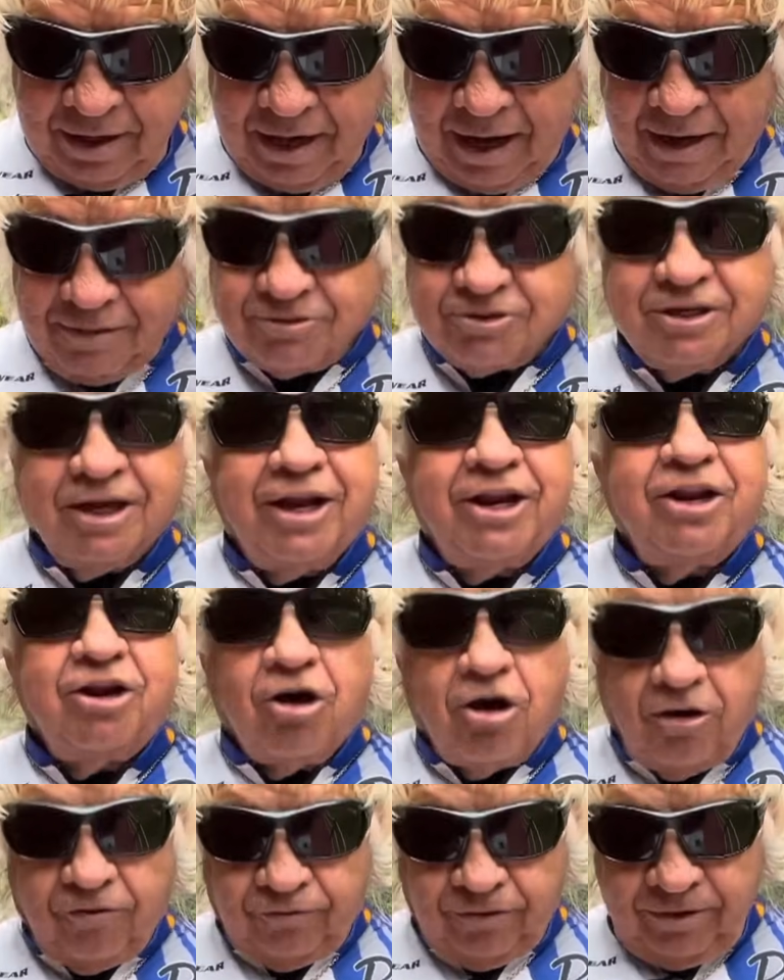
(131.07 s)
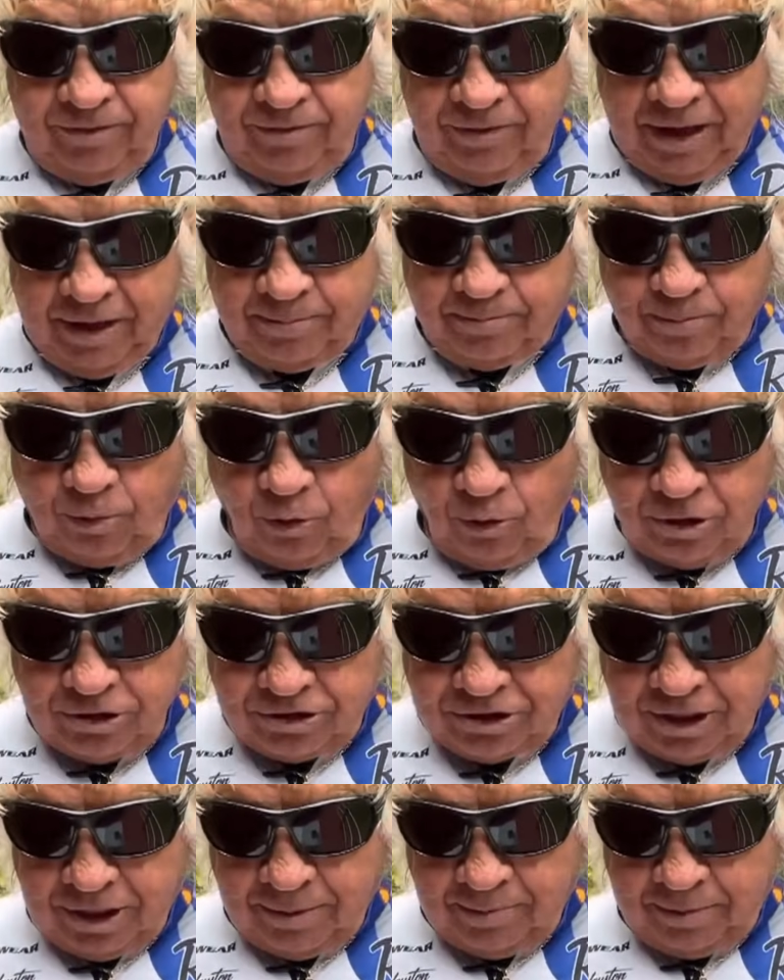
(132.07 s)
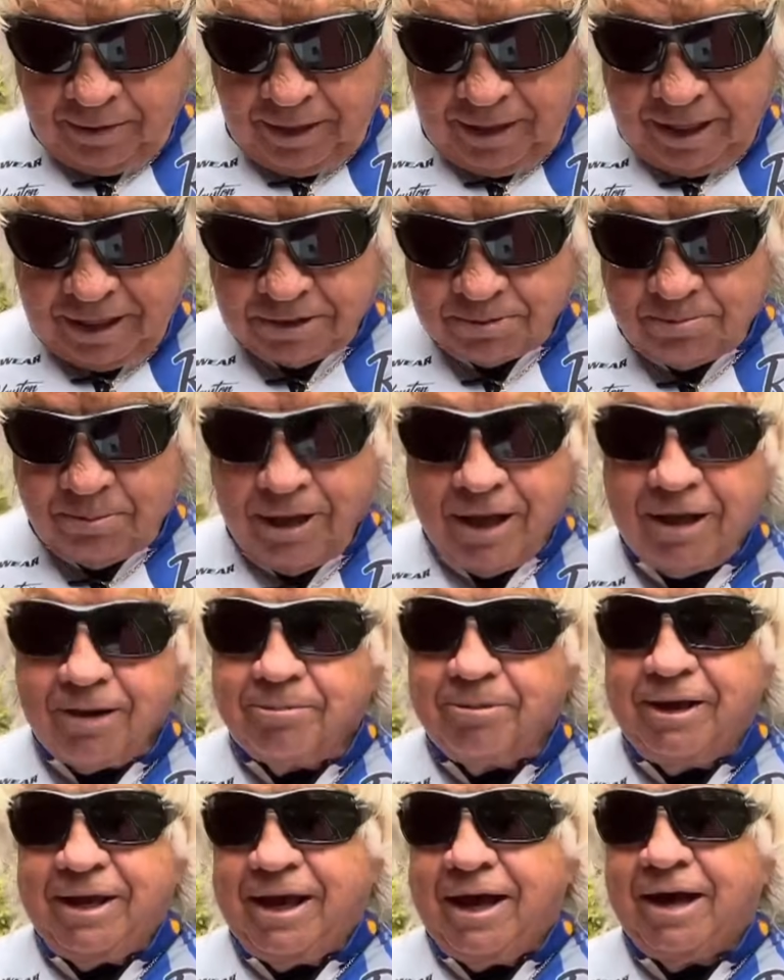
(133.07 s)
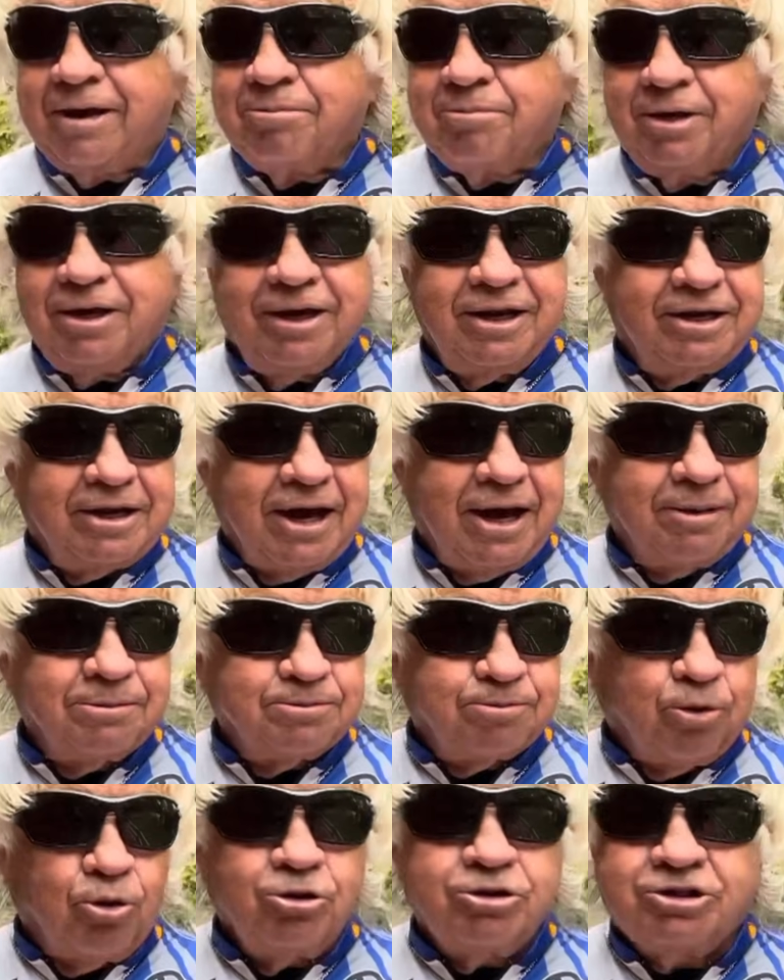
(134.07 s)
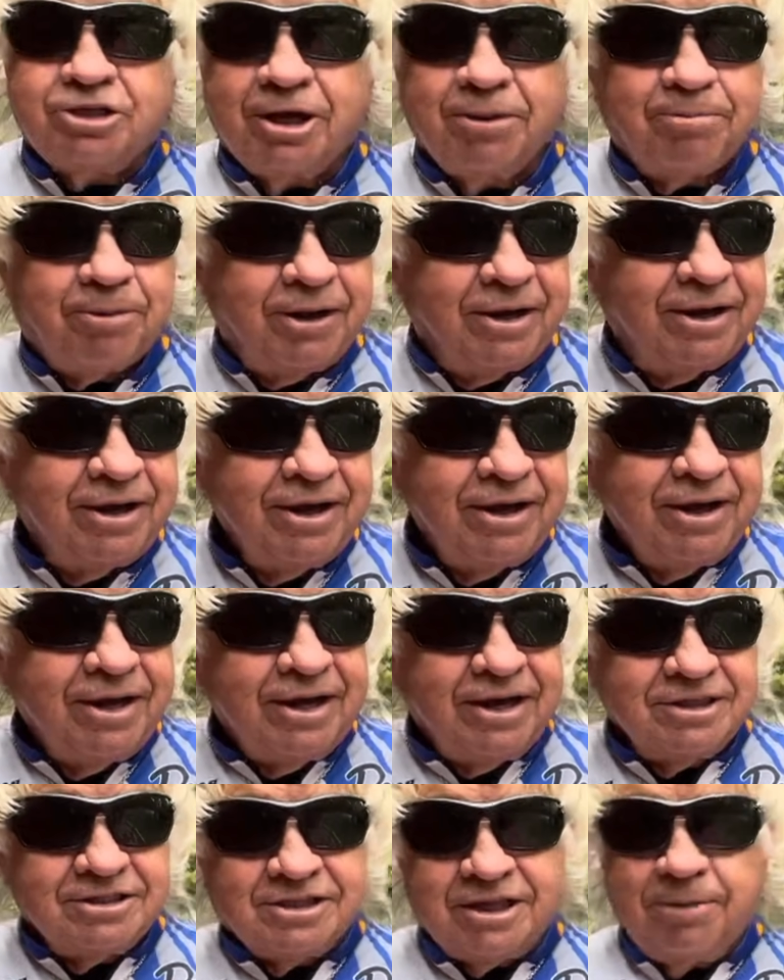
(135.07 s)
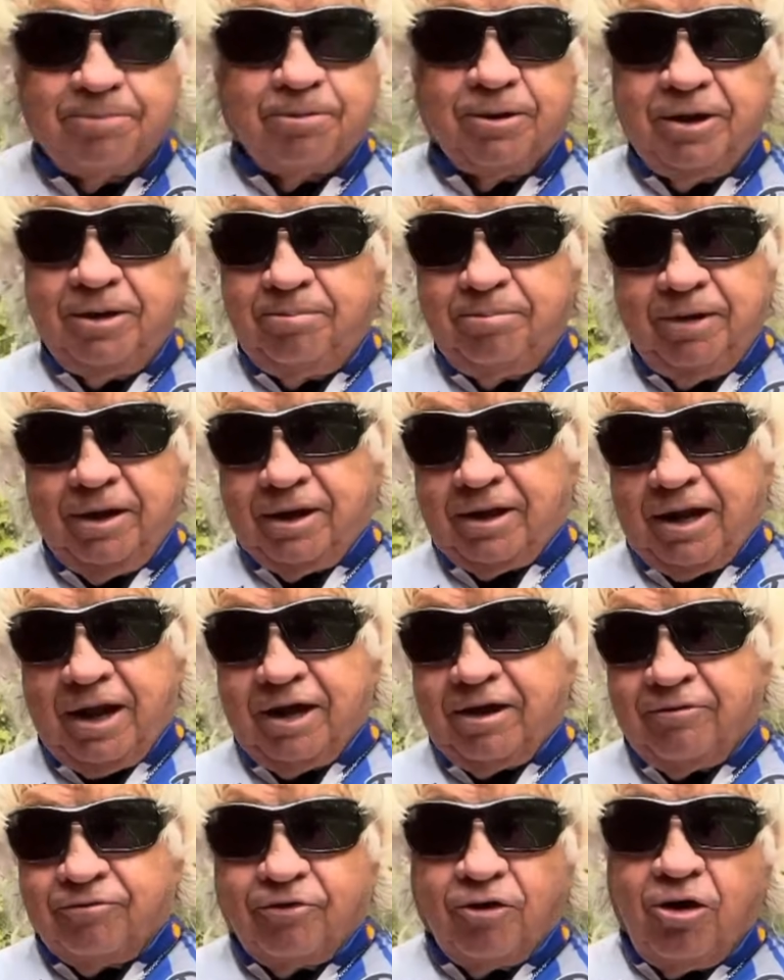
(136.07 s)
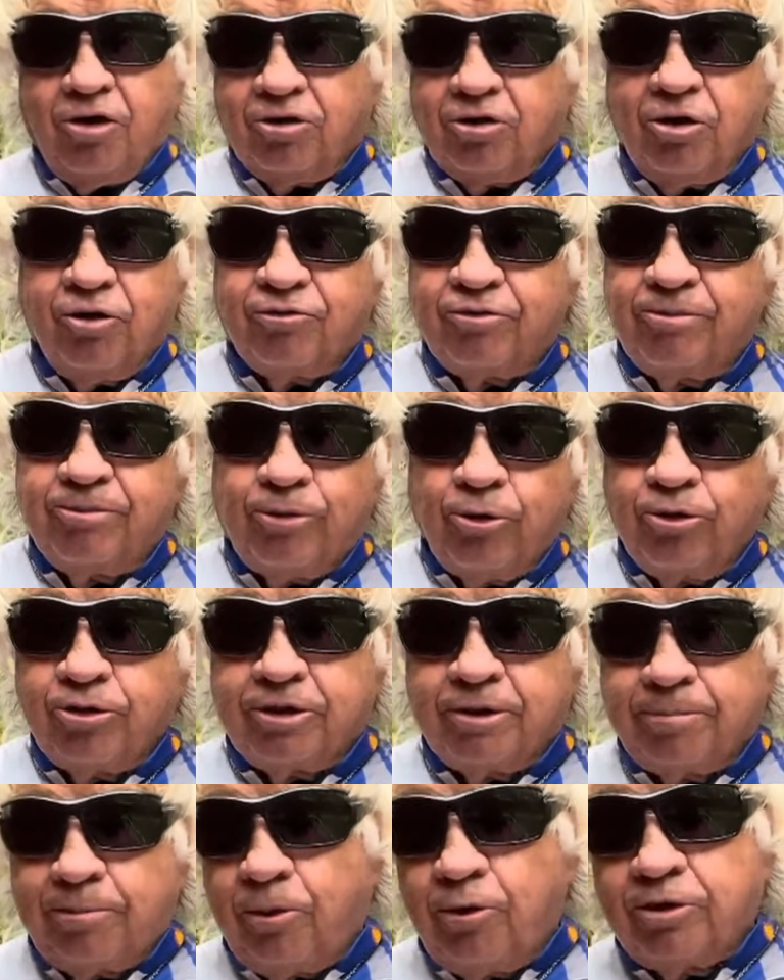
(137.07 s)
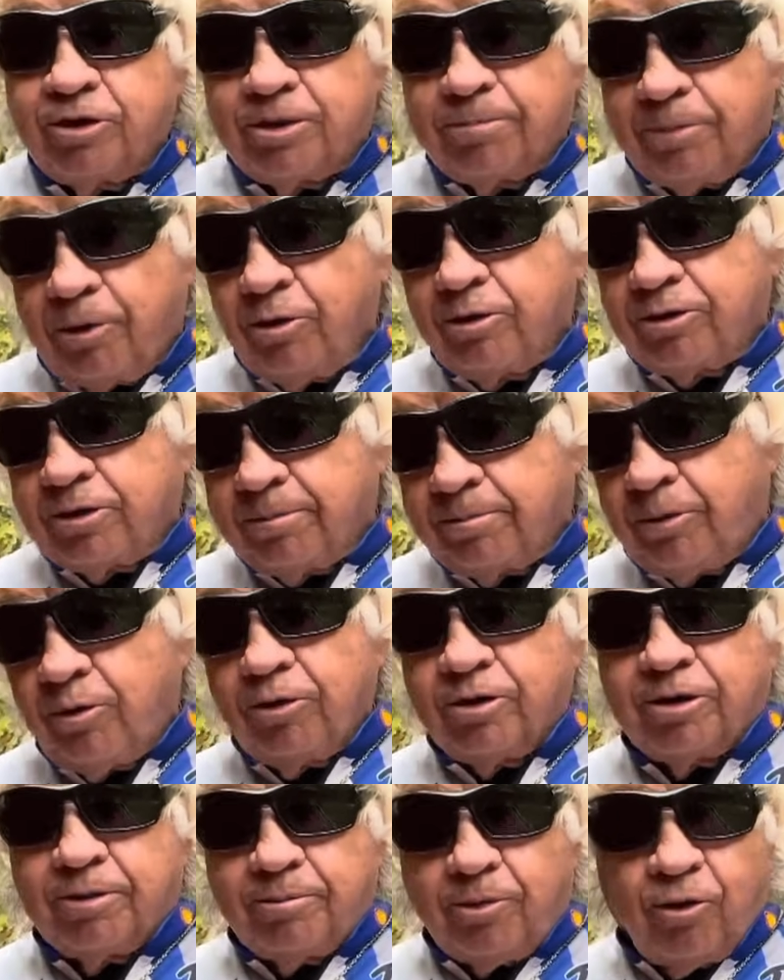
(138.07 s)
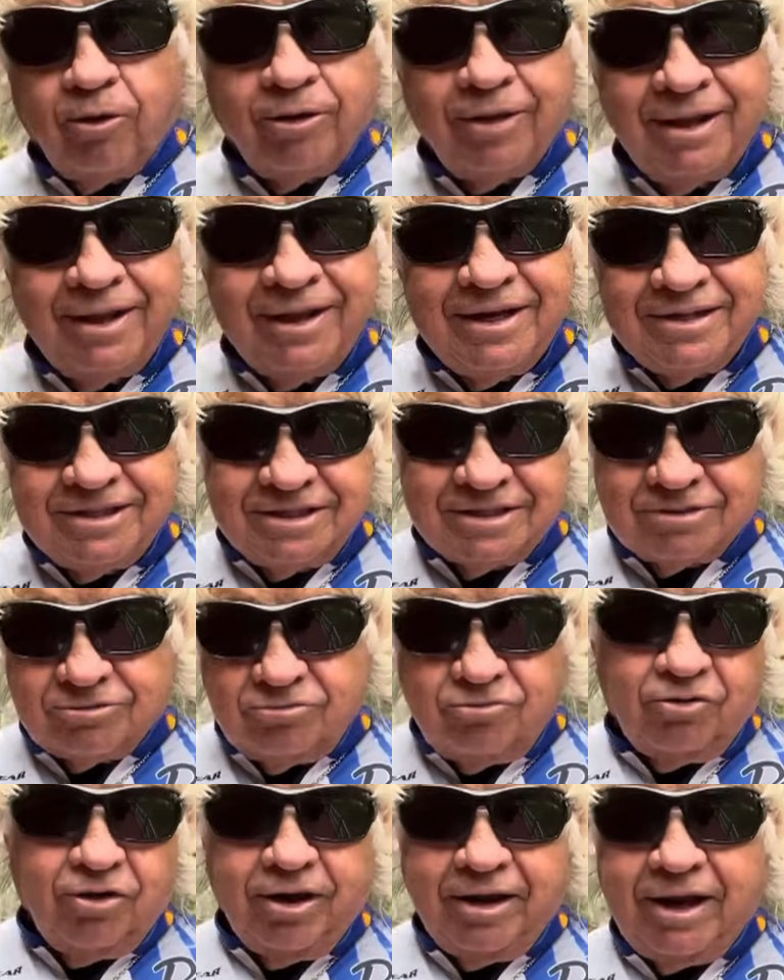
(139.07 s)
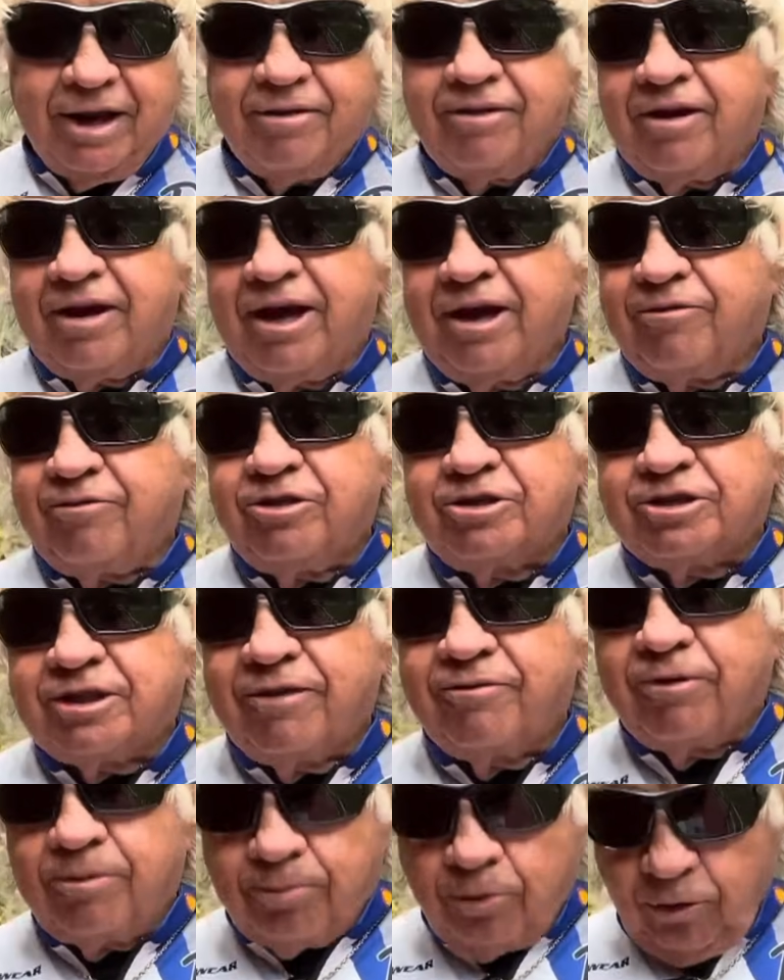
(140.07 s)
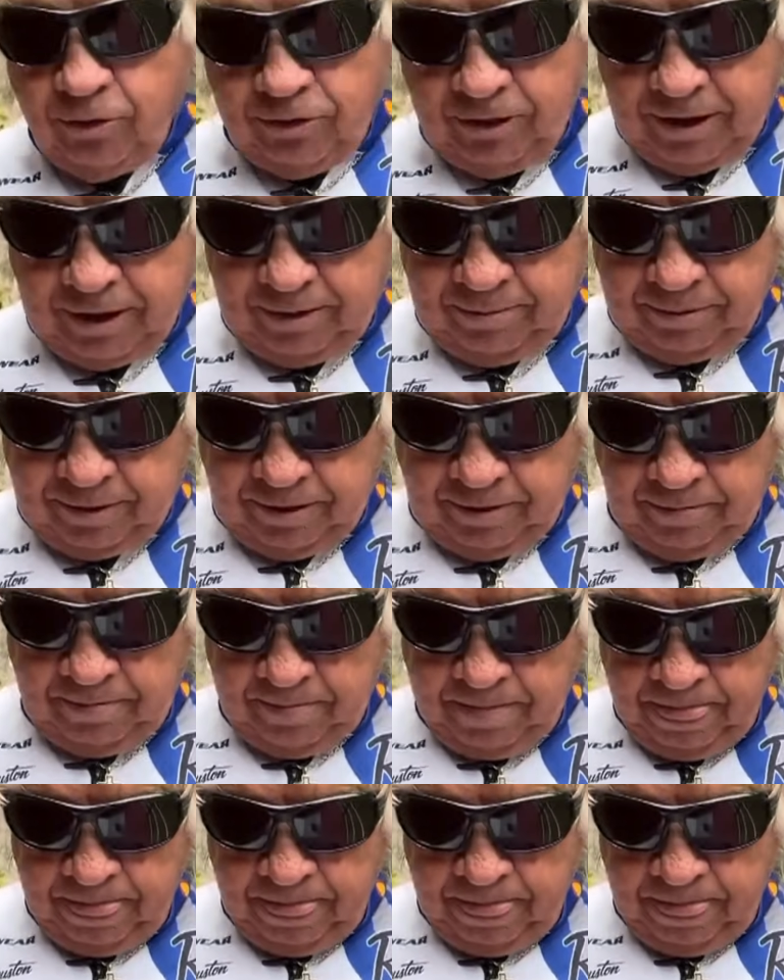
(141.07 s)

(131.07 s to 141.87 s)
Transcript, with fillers: I've said it often that point jumping has bailed me out many times. Point jumping is simply like a frog. Go from point to point to point to point to point. Just run down the lake, fish every point you come to.